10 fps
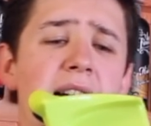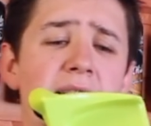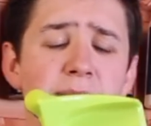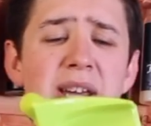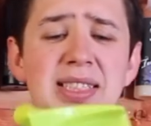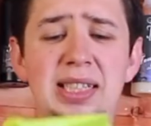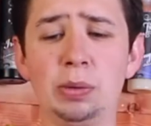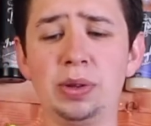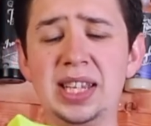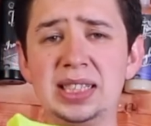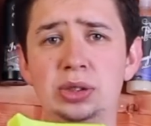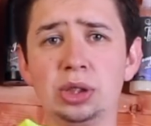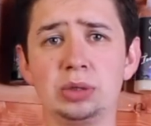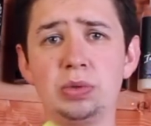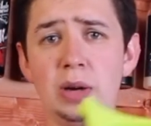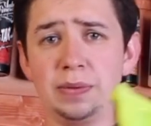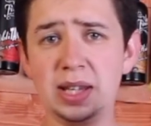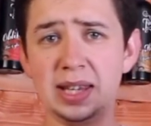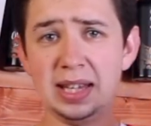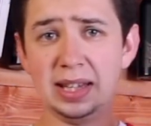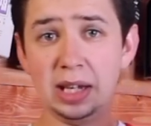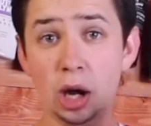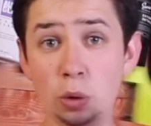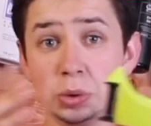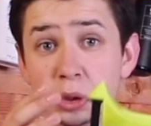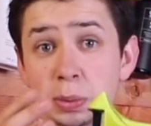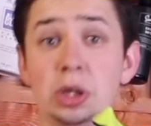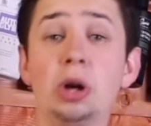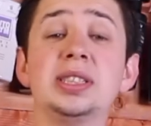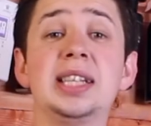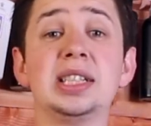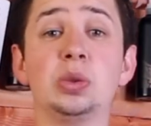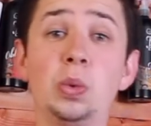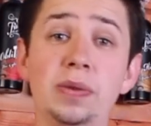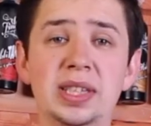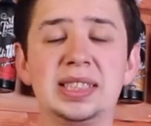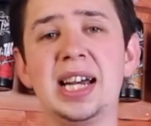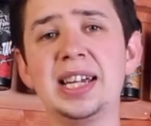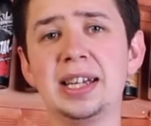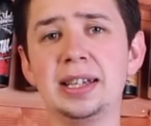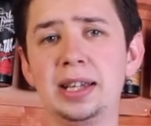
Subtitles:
And basically what this does, rather than the hose come in contact with the tyre,